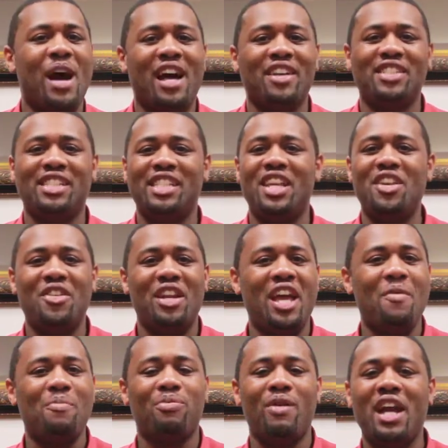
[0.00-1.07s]
I'll see you
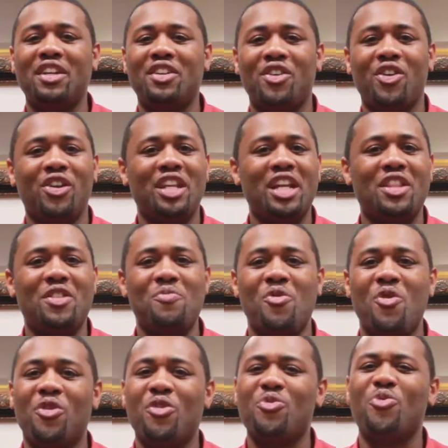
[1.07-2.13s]
there bright and early in the
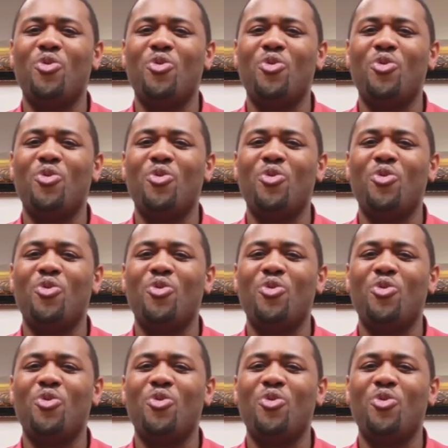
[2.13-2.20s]
morning,